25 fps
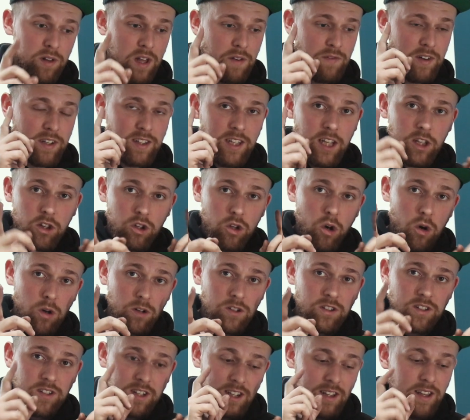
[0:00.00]
if I
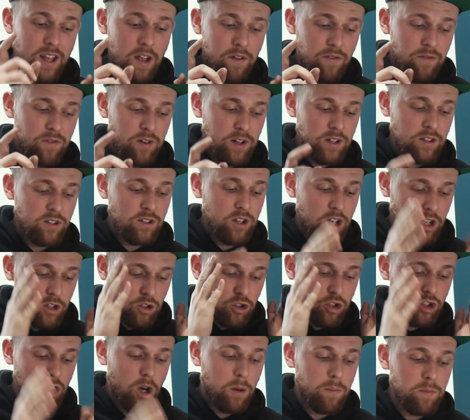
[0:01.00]
deduct the difference and
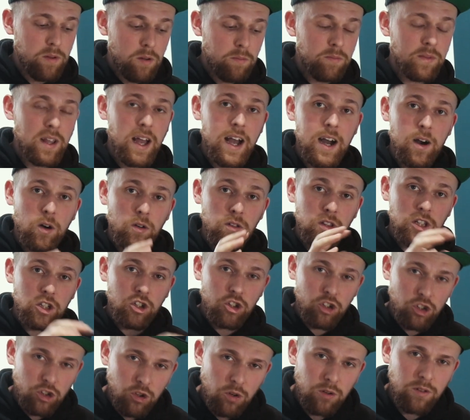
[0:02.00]
chop them down, they
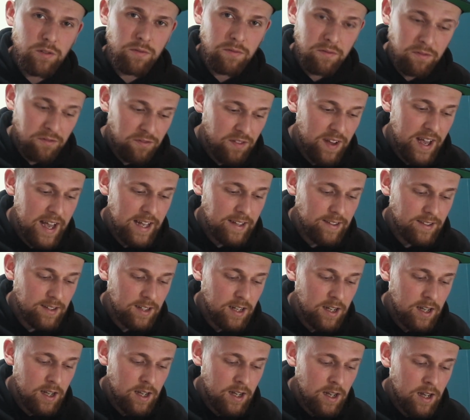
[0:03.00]
should fit.
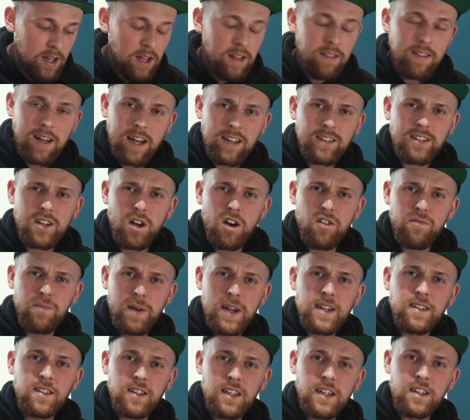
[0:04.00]
That's how I've
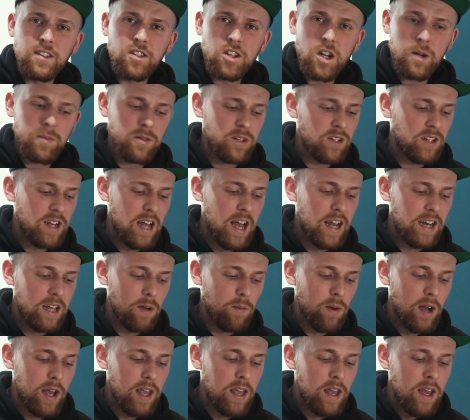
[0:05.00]
basically interpreted it
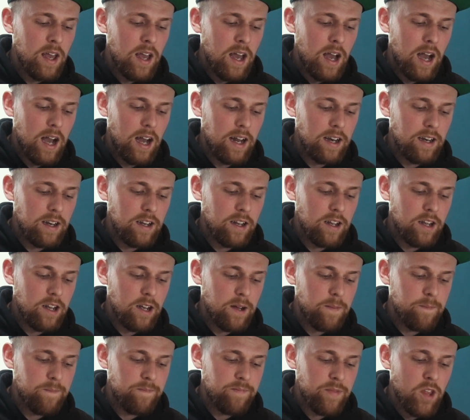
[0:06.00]
anyway. And
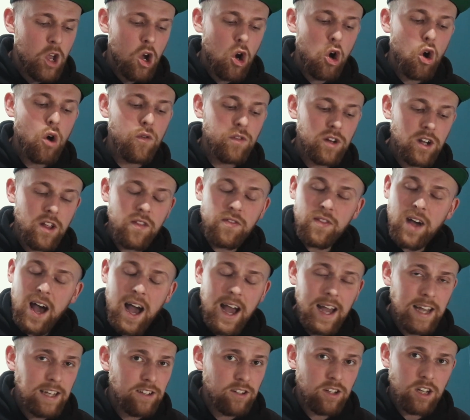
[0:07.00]
other than
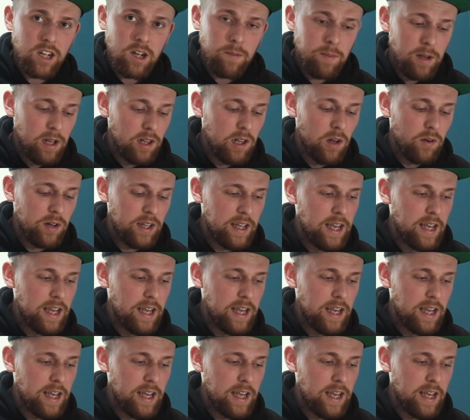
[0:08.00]
that, it's going to be a load of